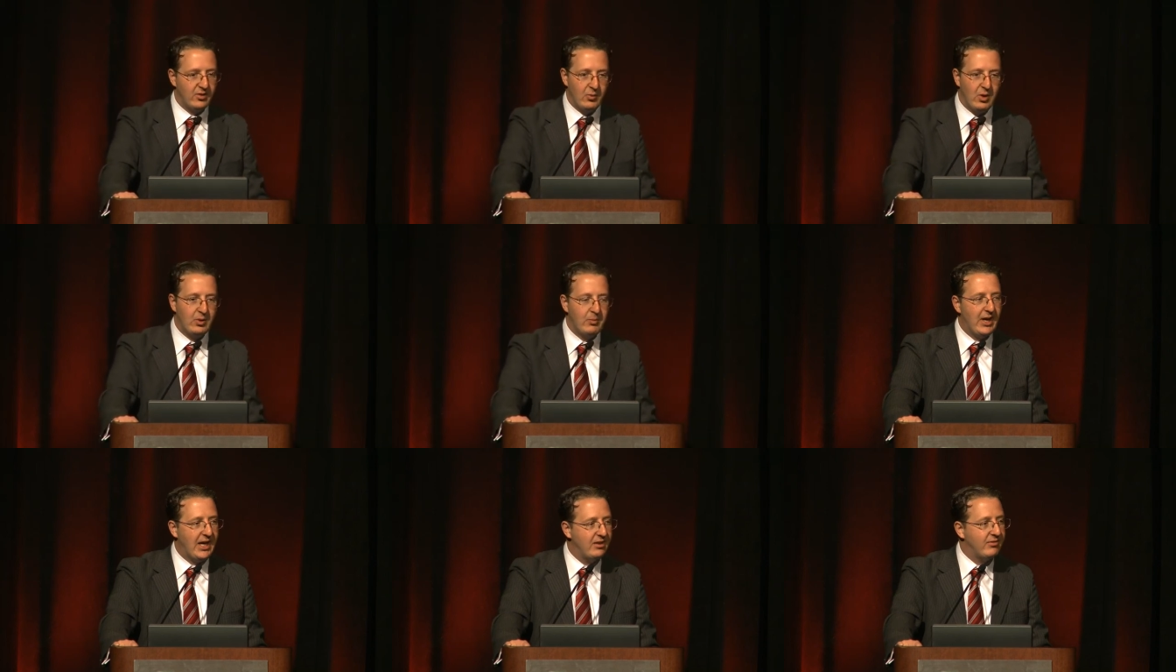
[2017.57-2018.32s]
what we
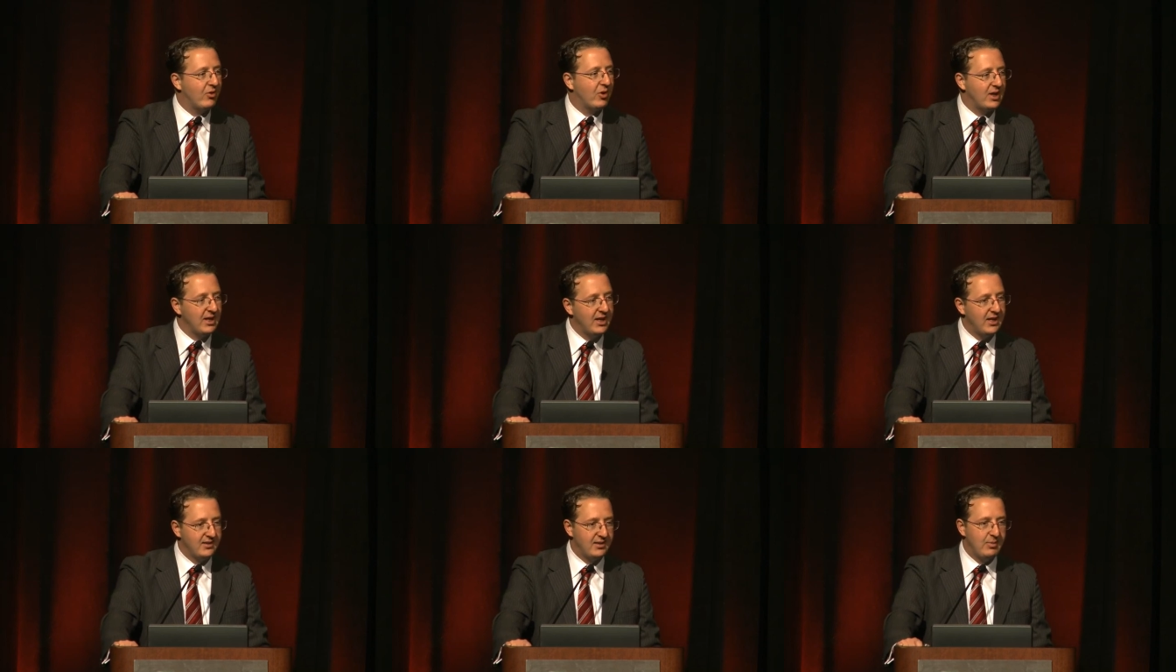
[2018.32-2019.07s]
paid for it,
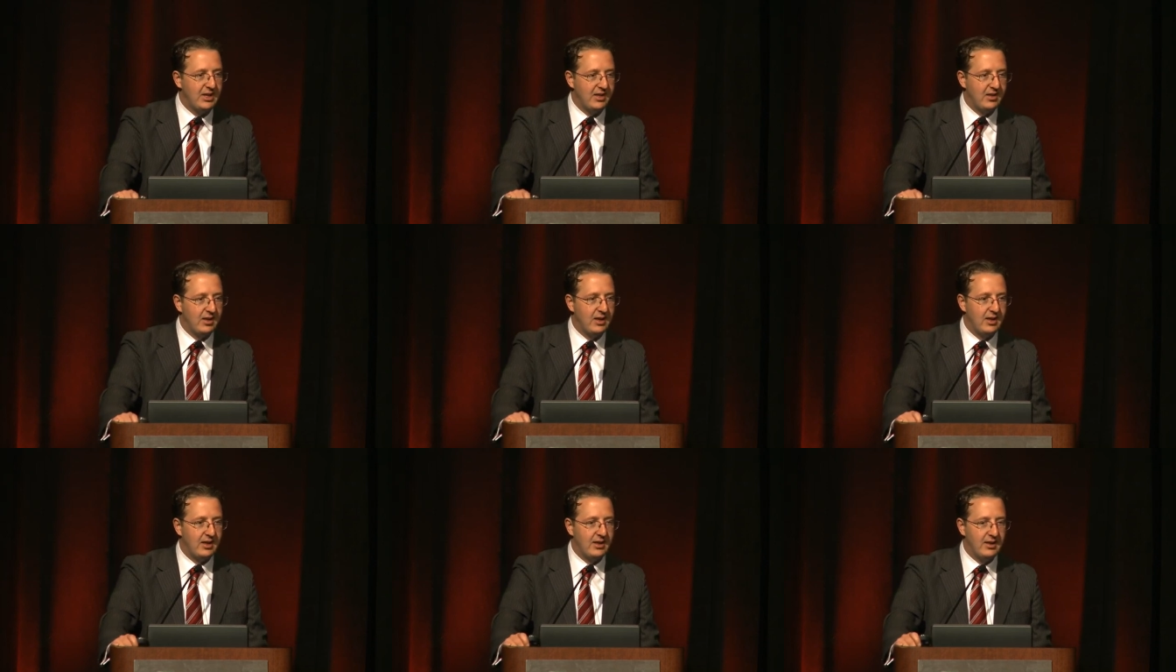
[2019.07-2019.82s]
to be
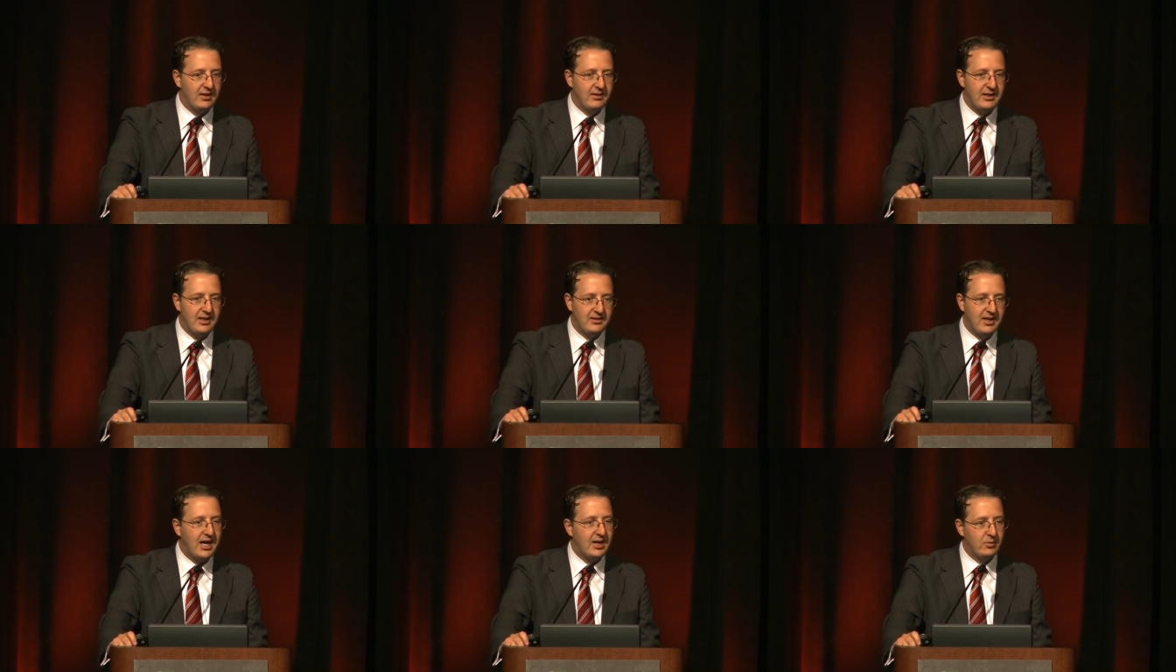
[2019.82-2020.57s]
the
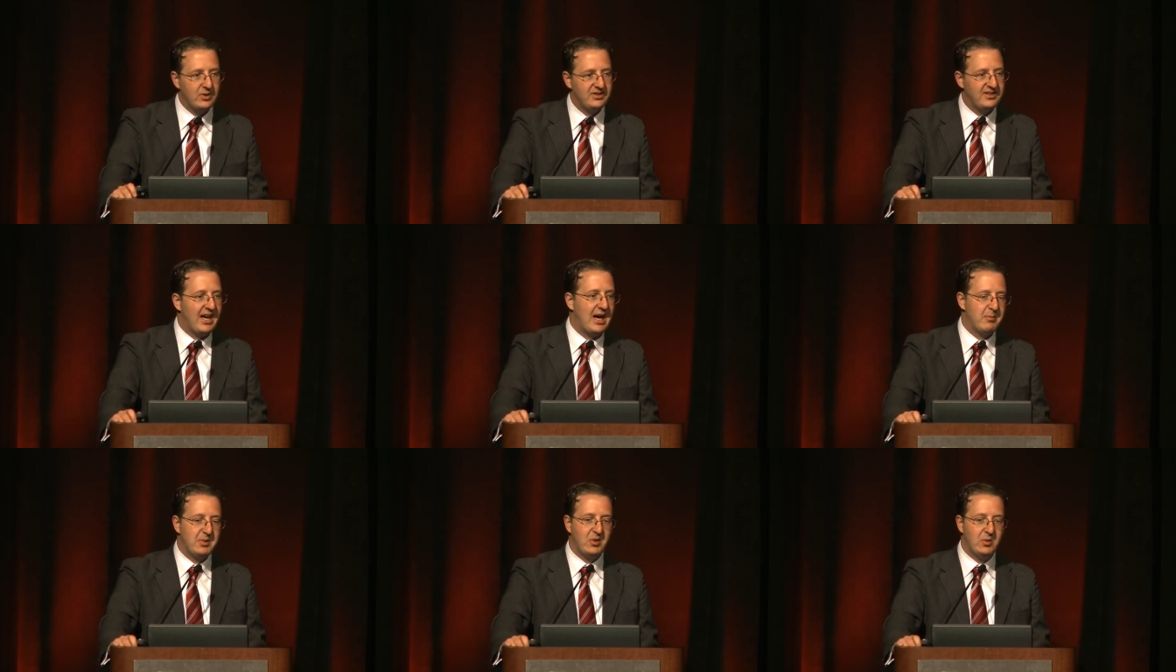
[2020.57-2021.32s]
entire risk
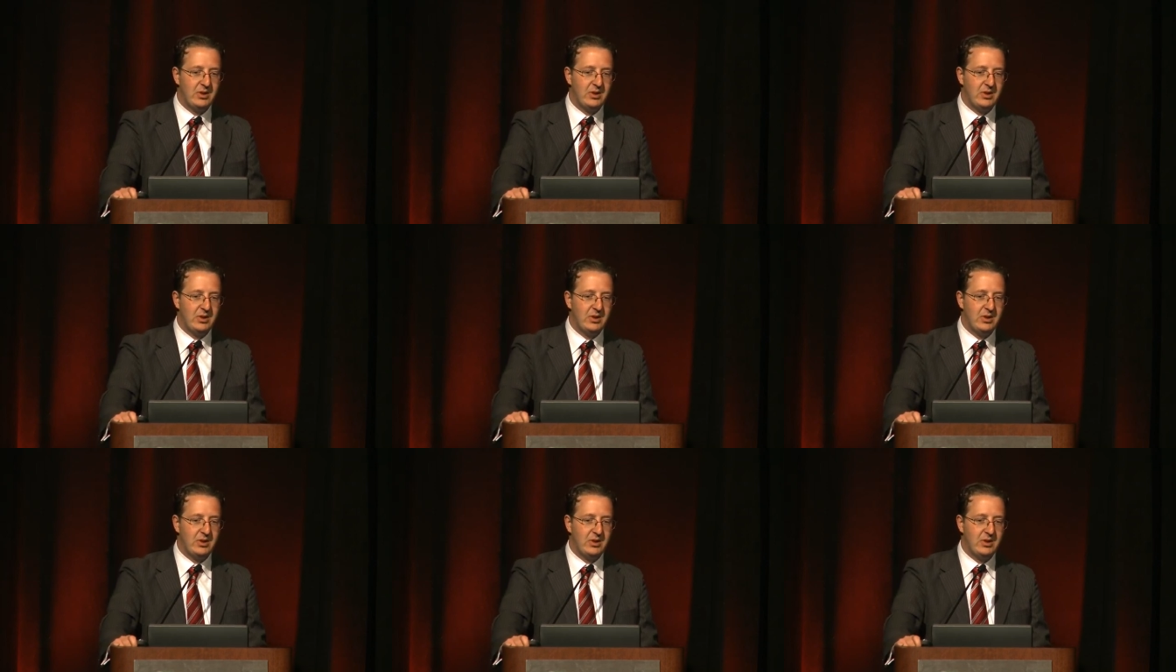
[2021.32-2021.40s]
capital.